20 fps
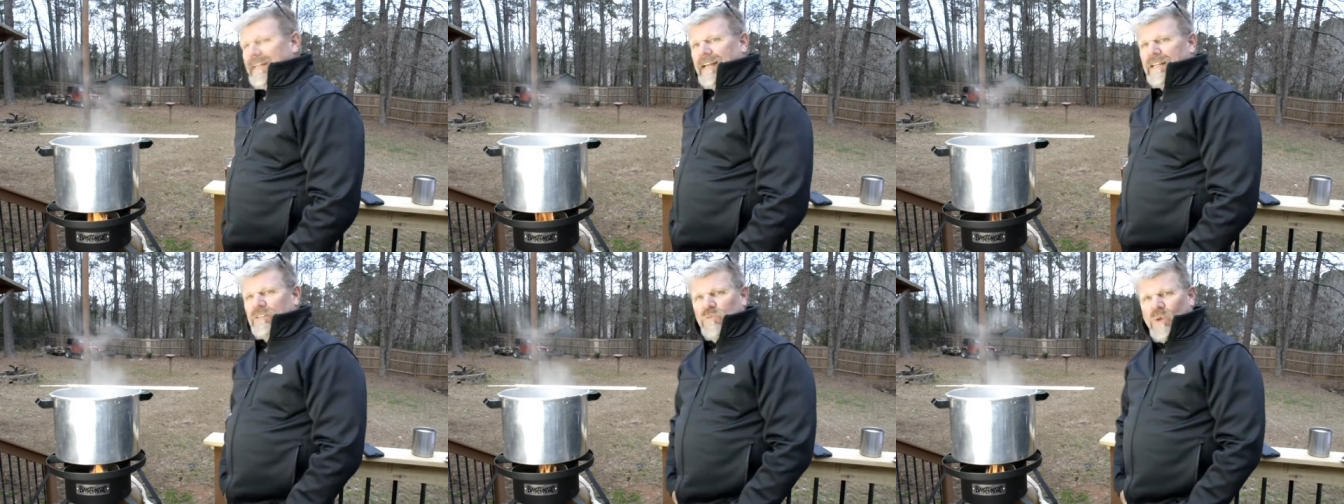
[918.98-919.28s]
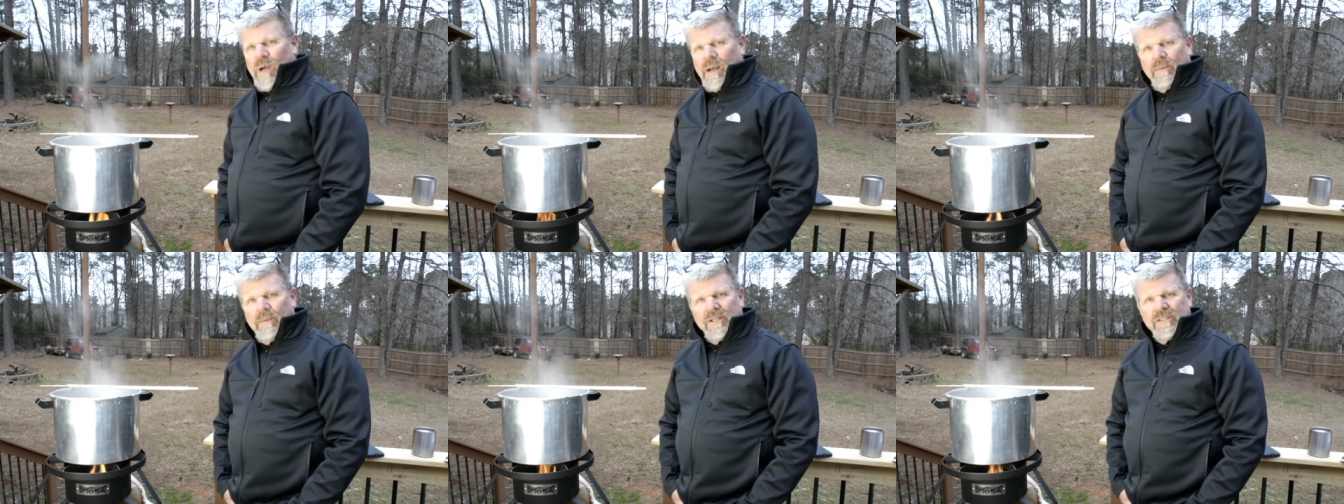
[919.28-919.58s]
that's
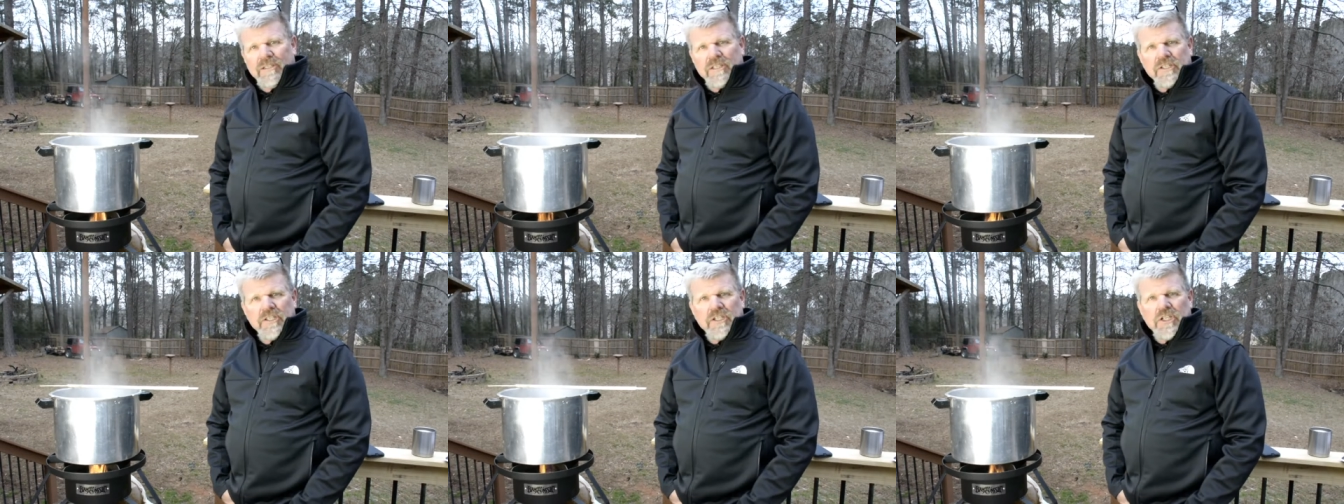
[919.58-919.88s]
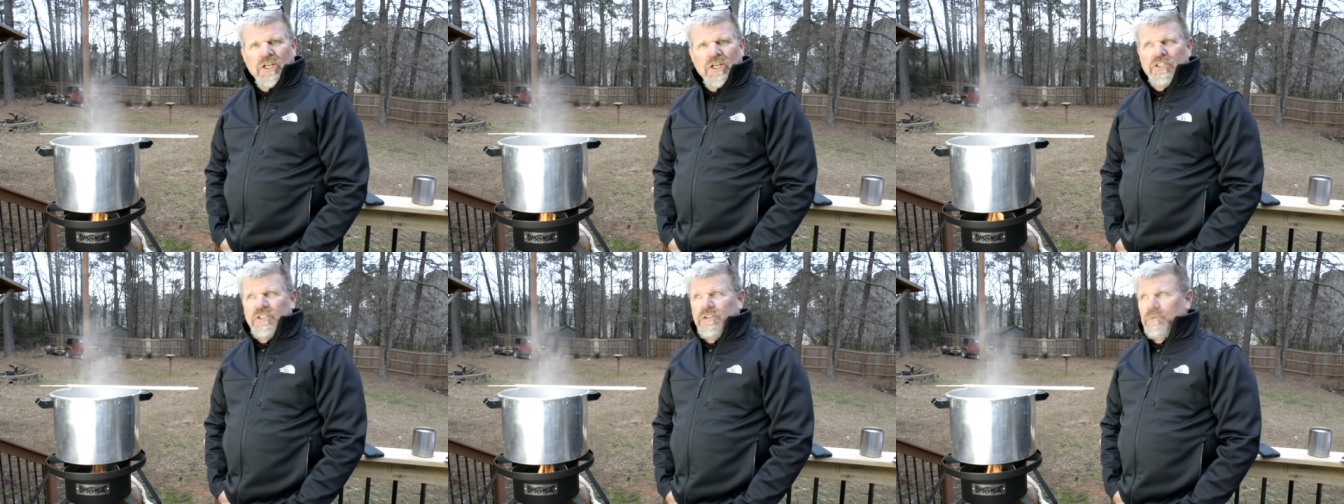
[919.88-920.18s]
why I bought the
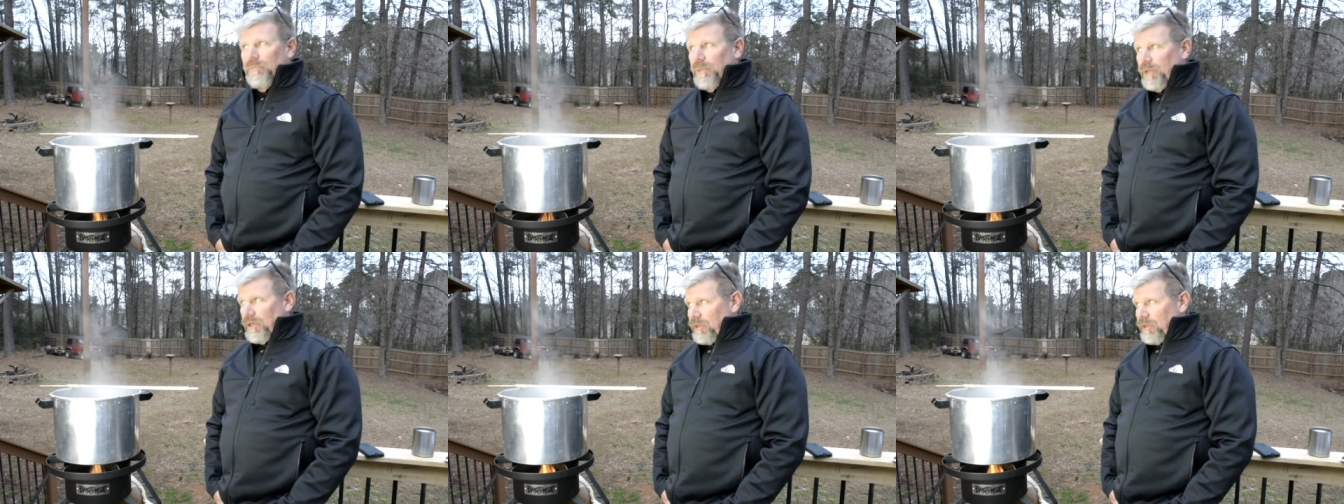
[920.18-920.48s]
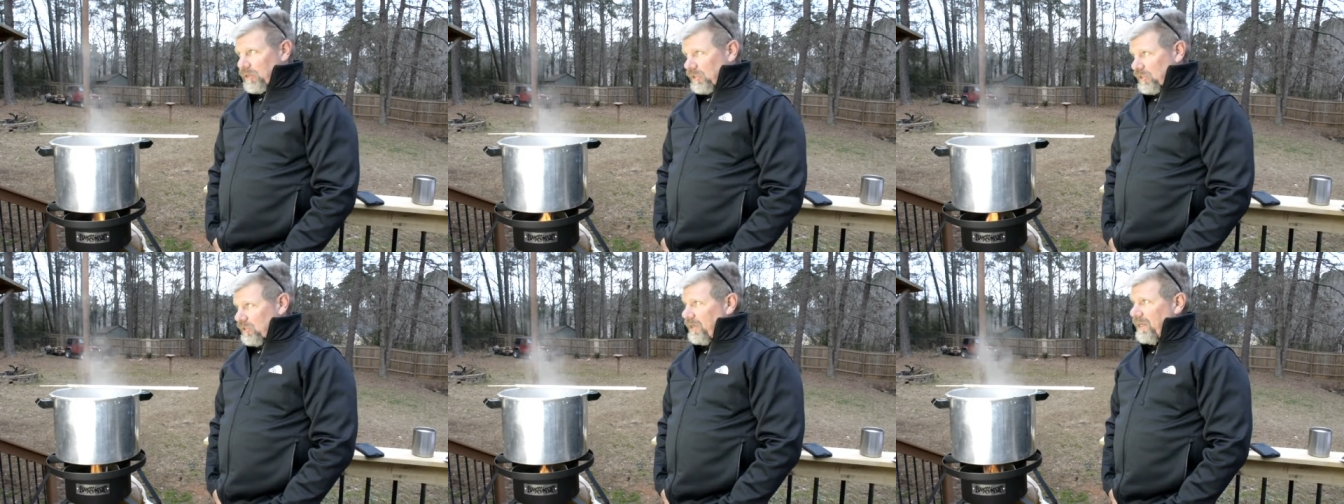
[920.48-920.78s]
induction
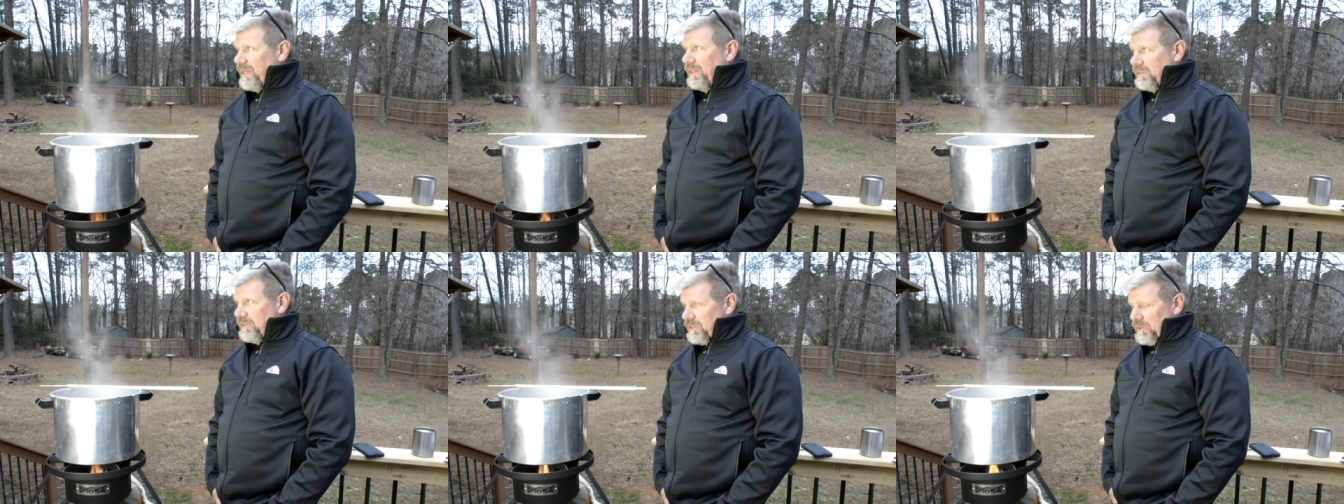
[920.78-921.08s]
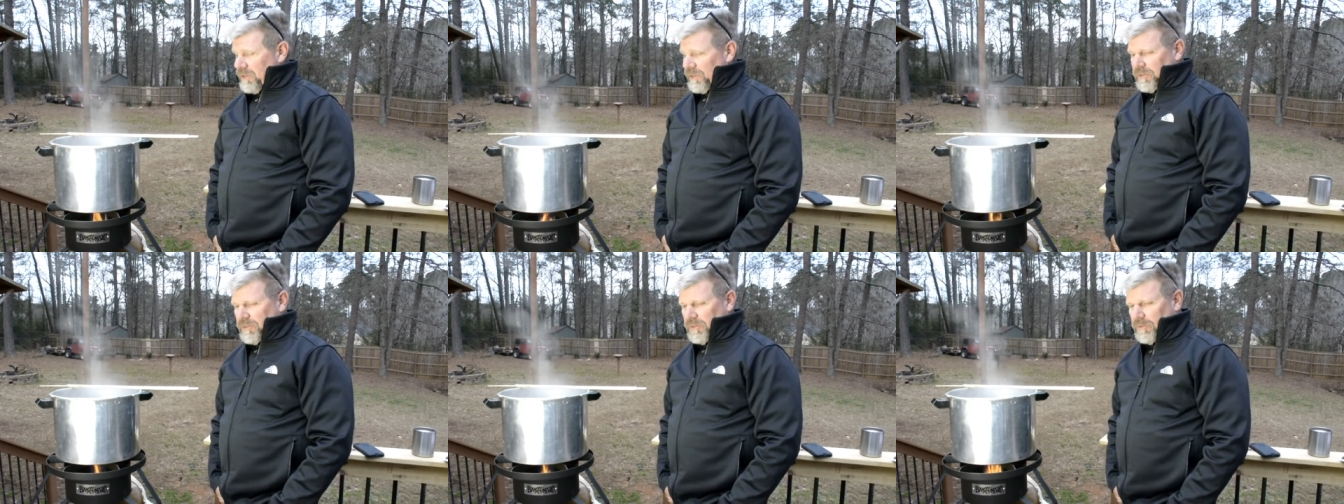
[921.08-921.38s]
burner, so I can
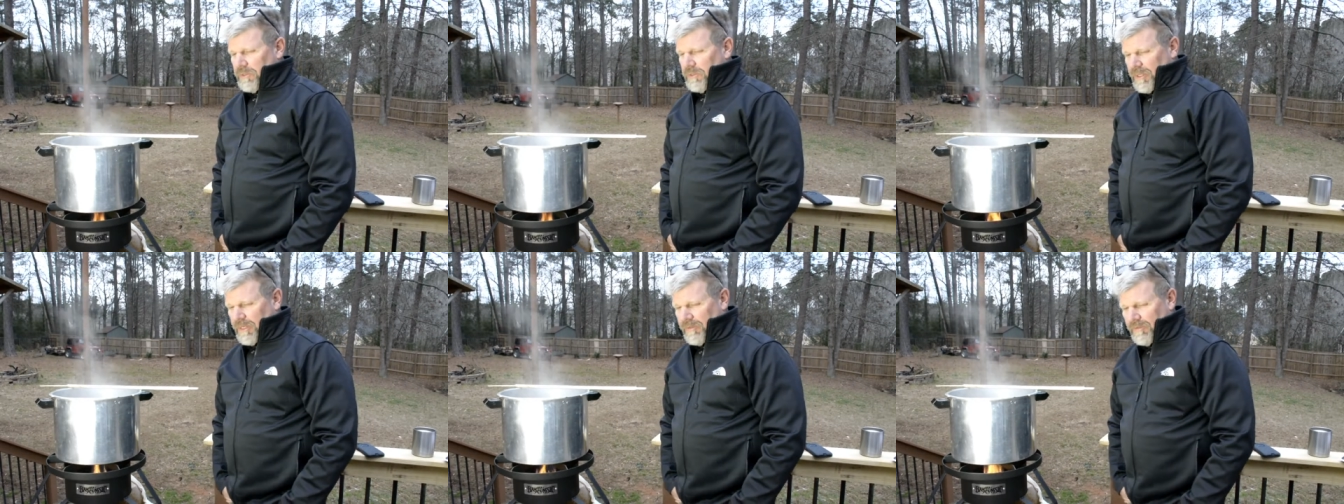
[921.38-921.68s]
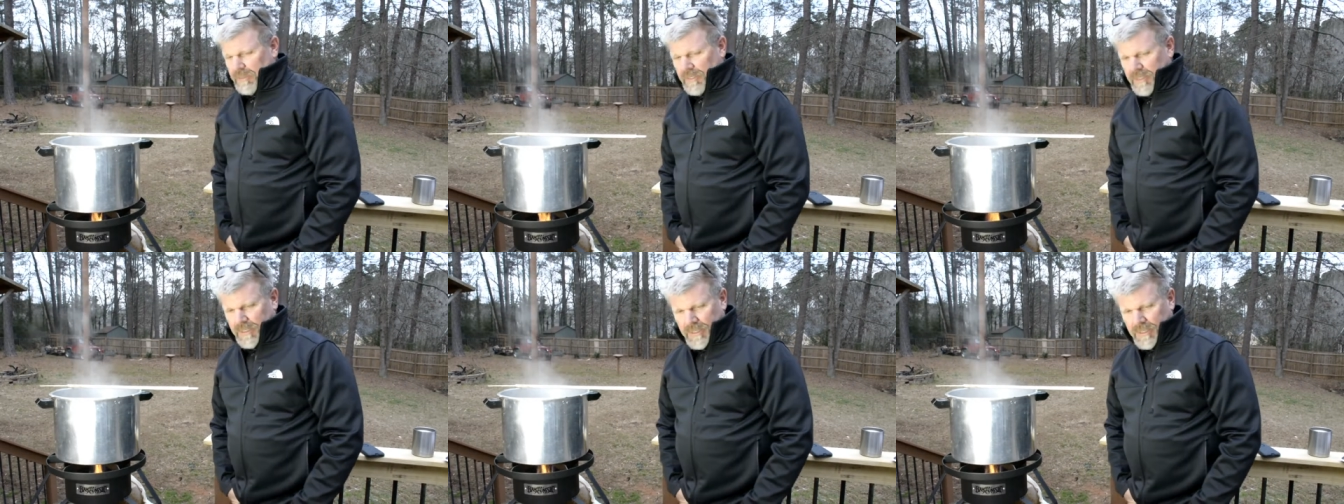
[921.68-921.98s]
start doing
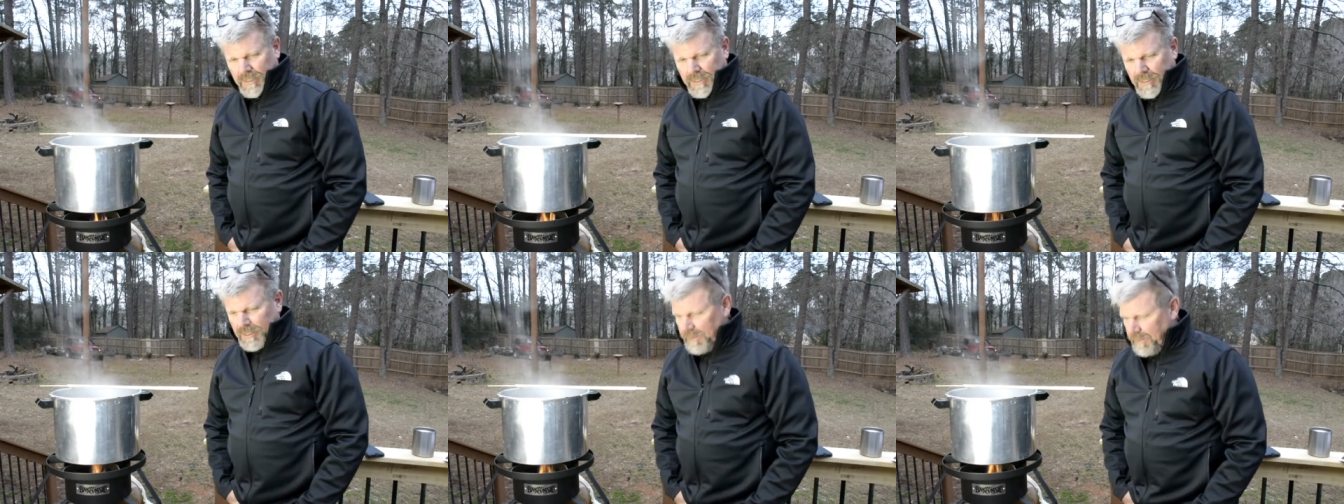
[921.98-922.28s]
everything